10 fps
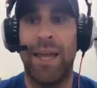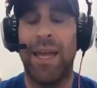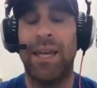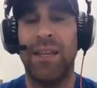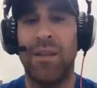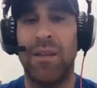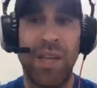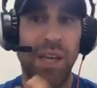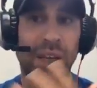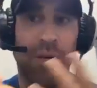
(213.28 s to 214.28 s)
And in the
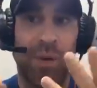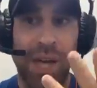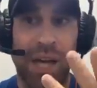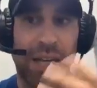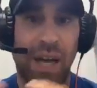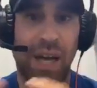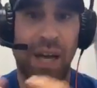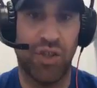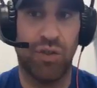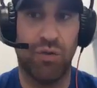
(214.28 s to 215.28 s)
beginning, we kind of got
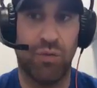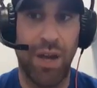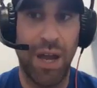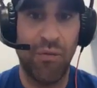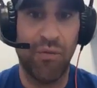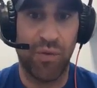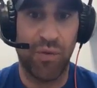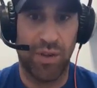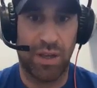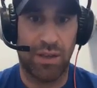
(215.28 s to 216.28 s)
to do
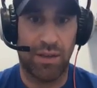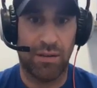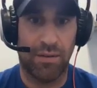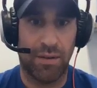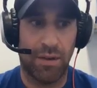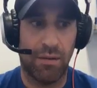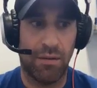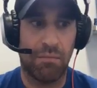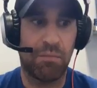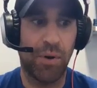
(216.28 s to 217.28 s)
everything.
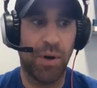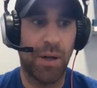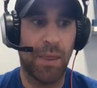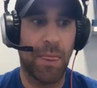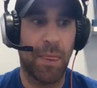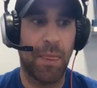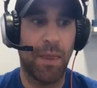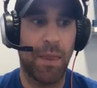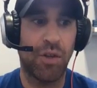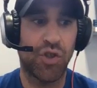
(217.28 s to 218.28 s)
But
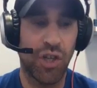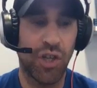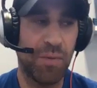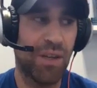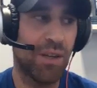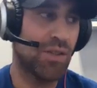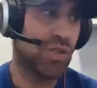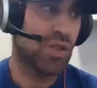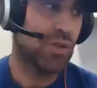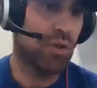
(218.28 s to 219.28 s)
just
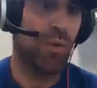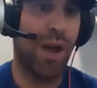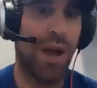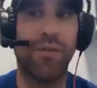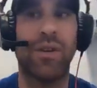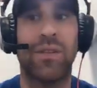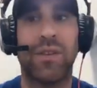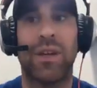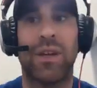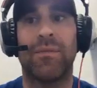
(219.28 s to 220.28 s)
because you do
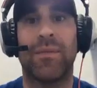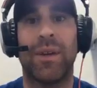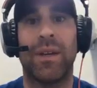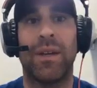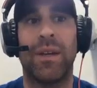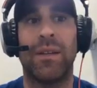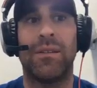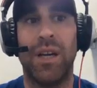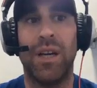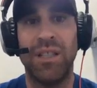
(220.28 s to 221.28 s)
everything
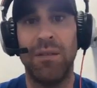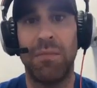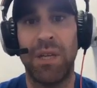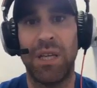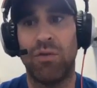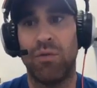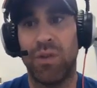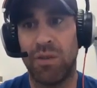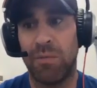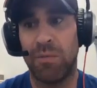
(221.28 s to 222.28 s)
doesn't mean you
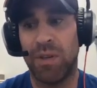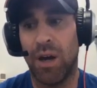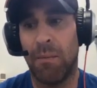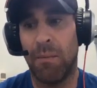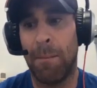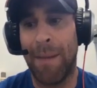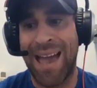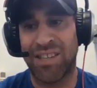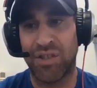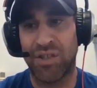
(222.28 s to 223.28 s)
need to become a
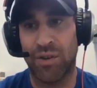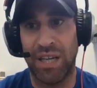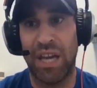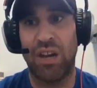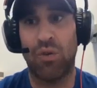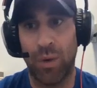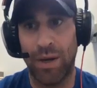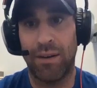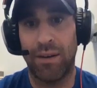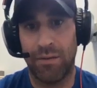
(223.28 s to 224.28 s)
master and get
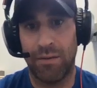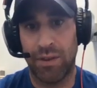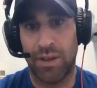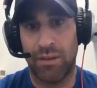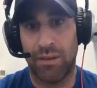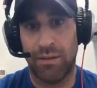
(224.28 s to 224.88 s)
great at everything.